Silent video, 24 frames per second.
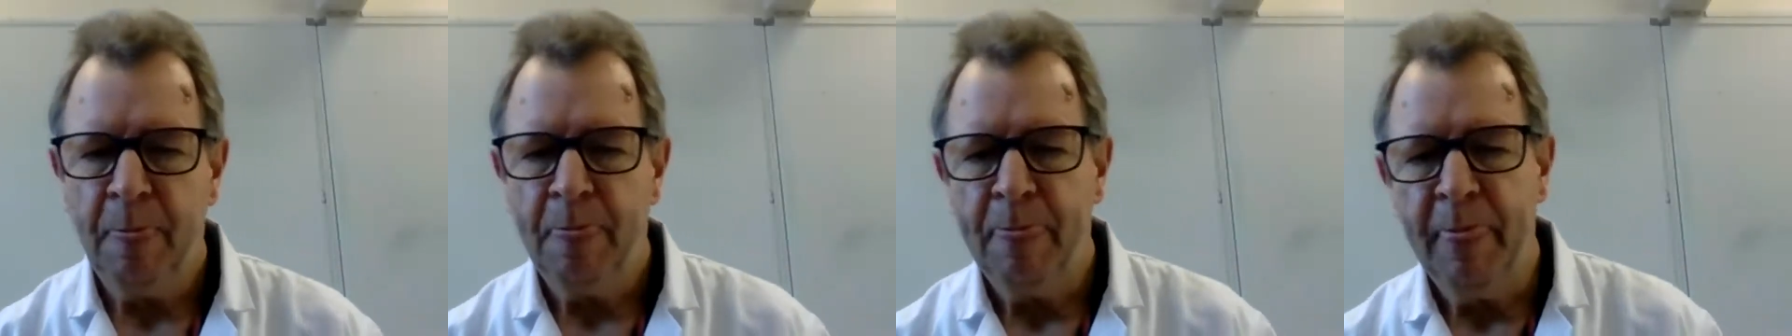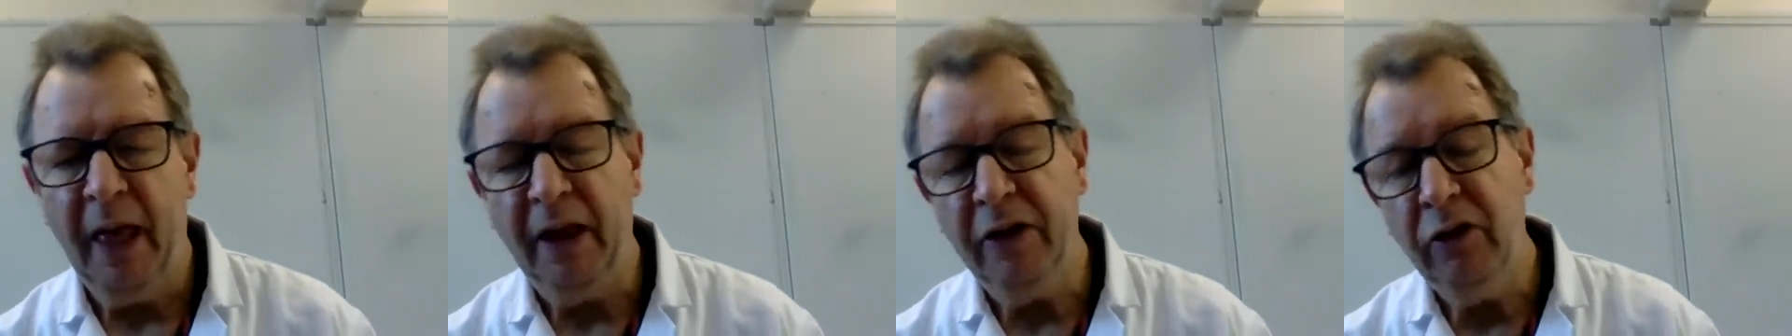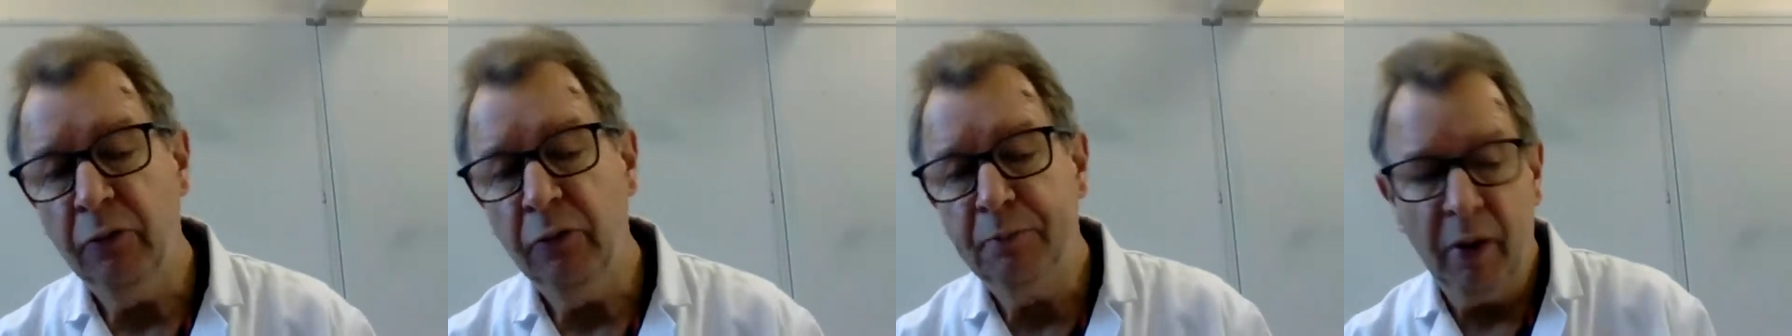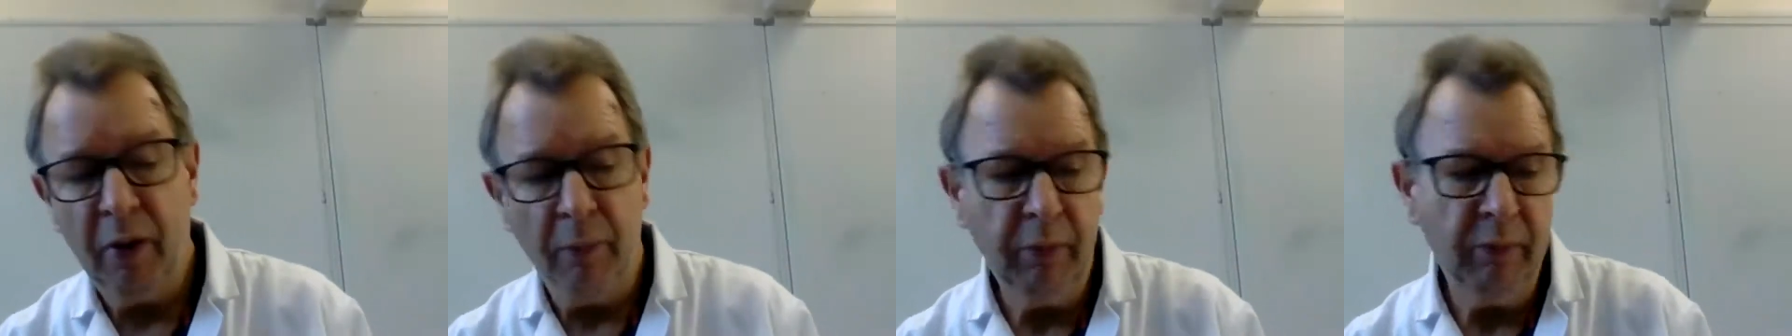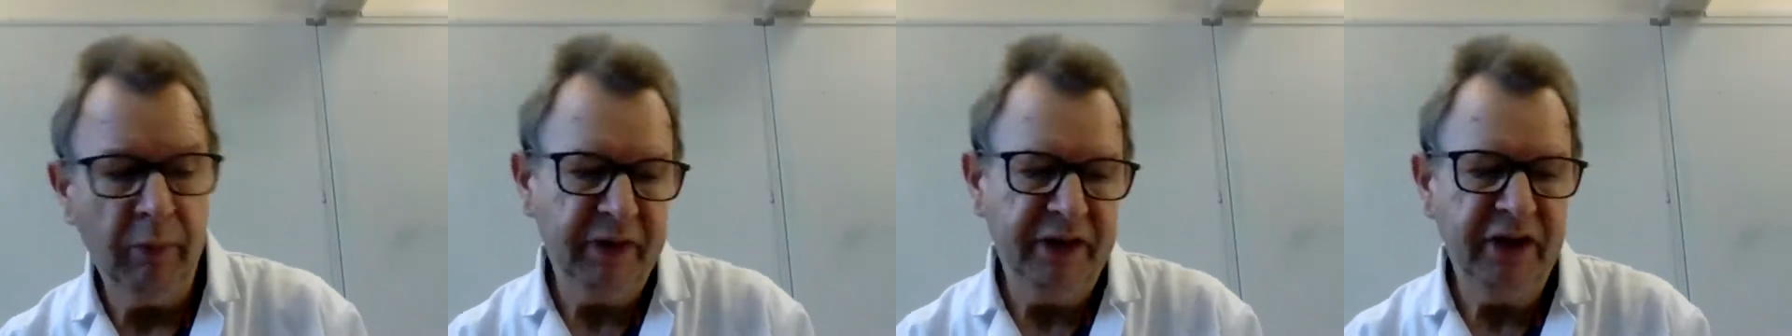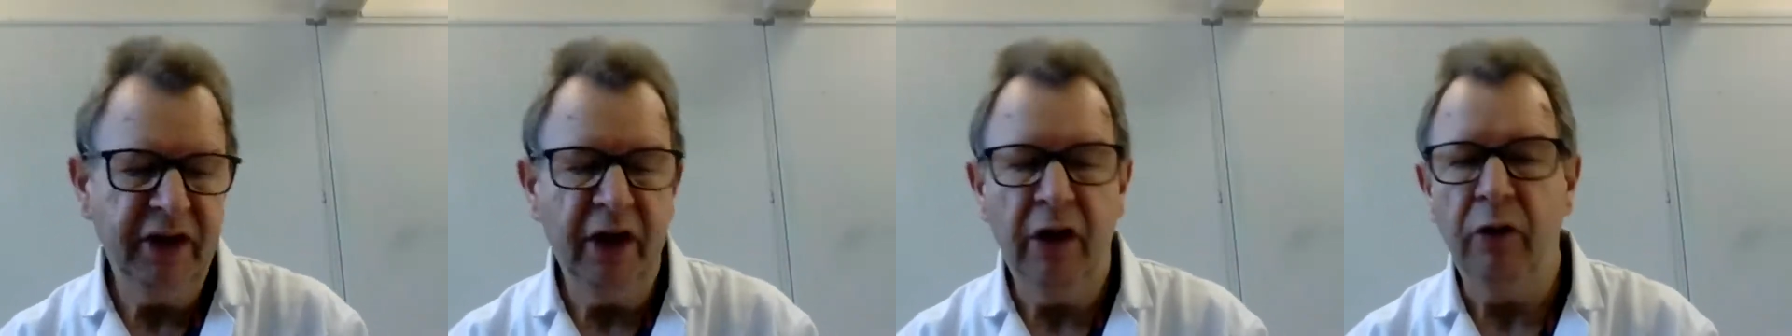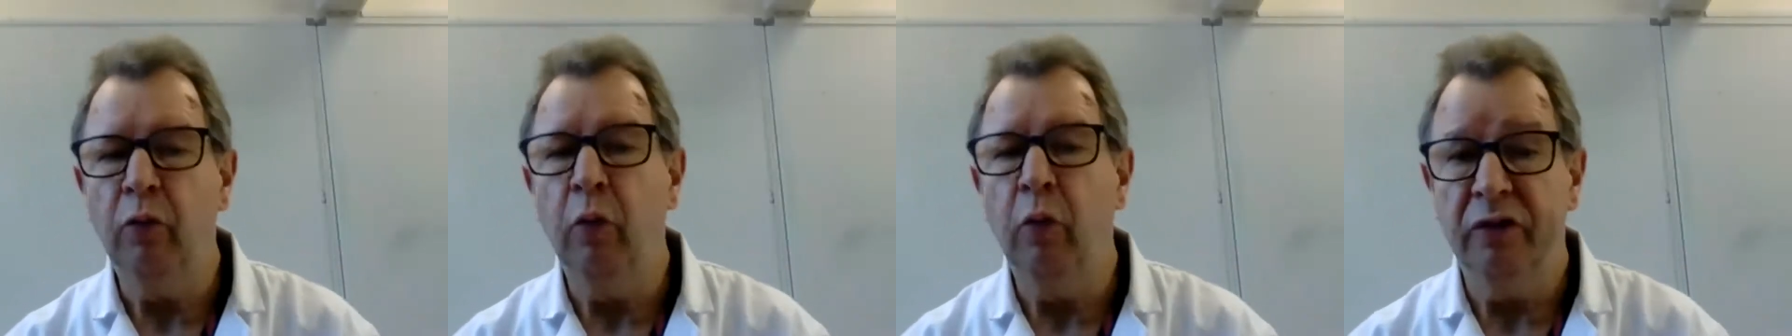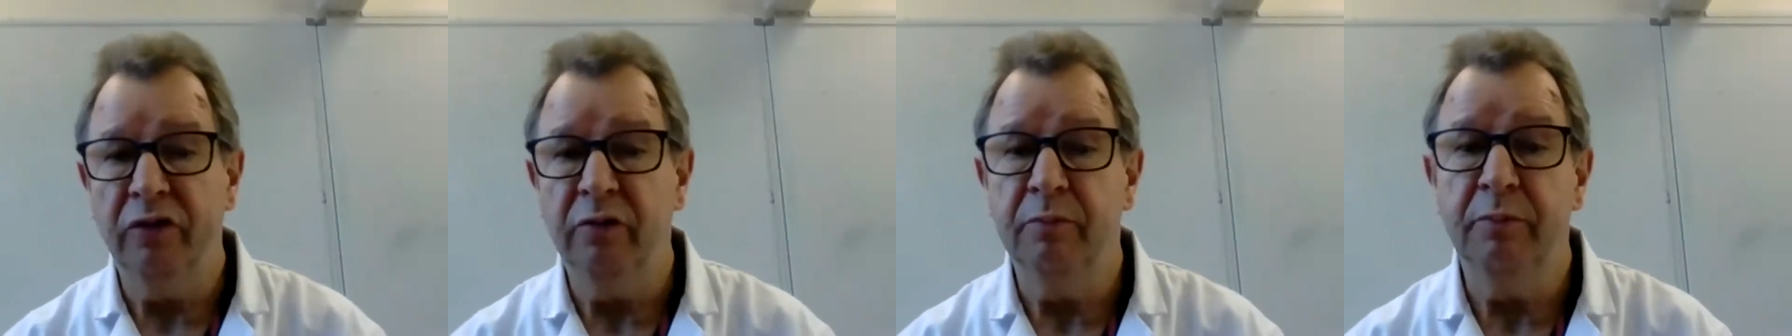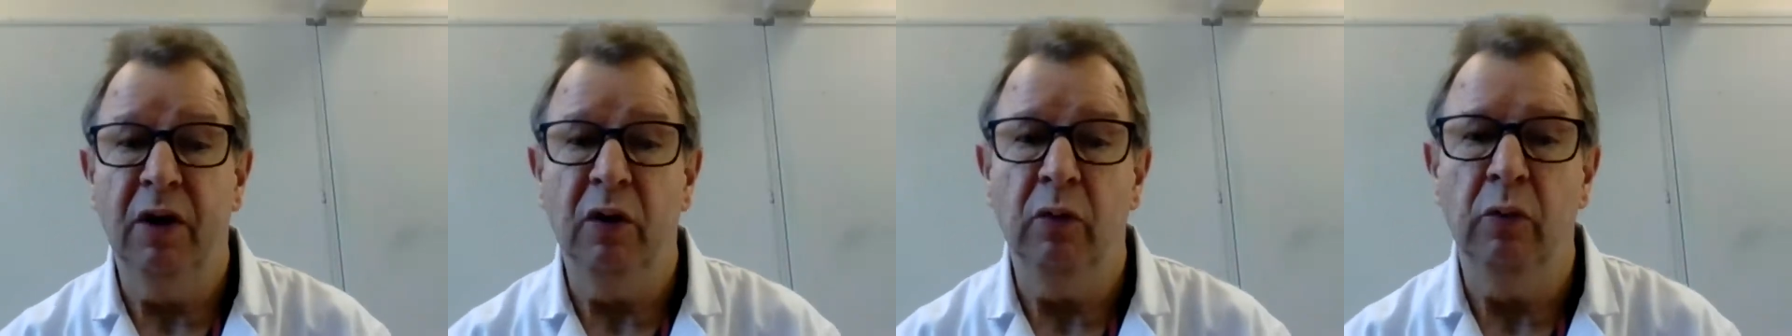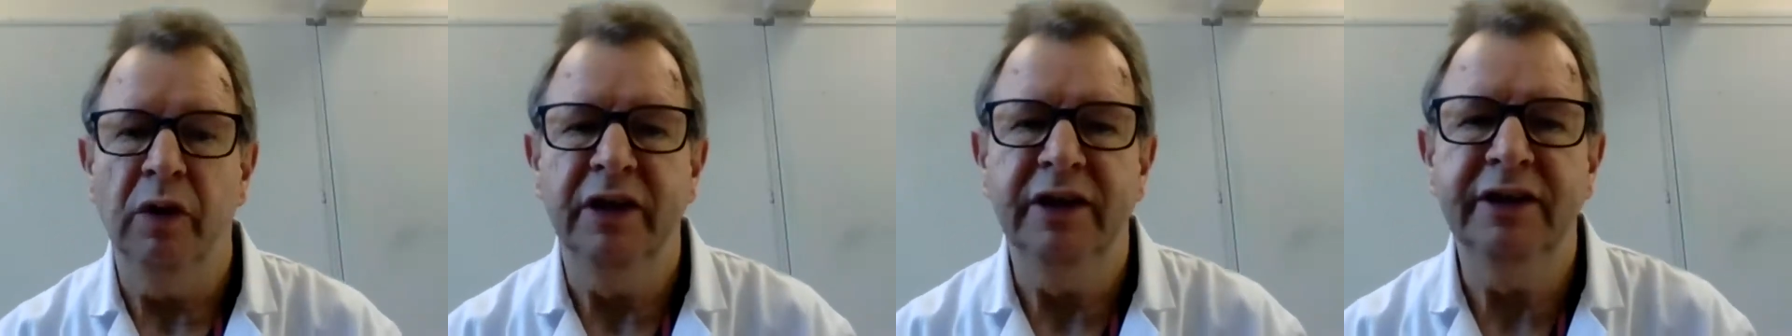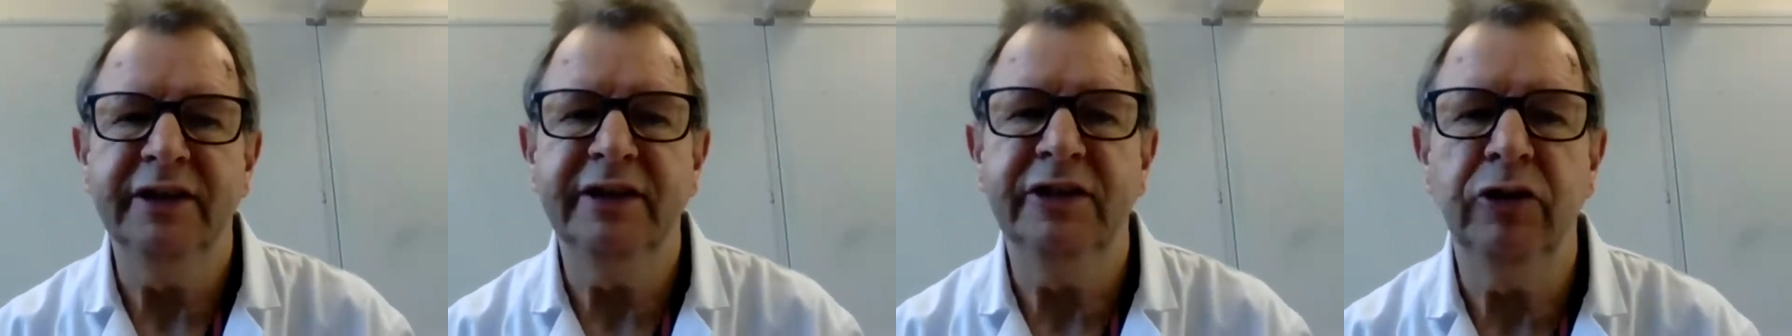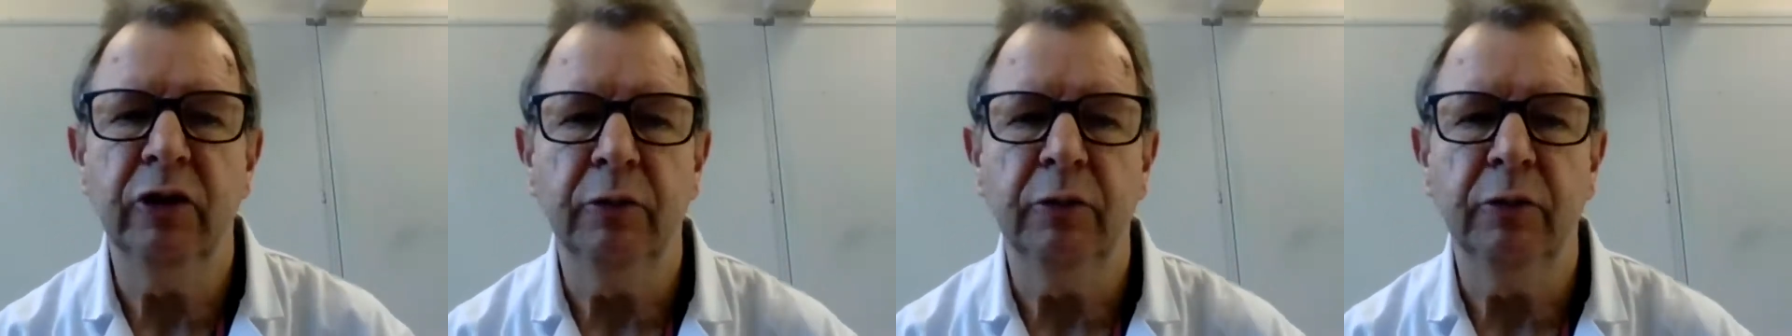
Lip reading: Now, you probably know what a mole is.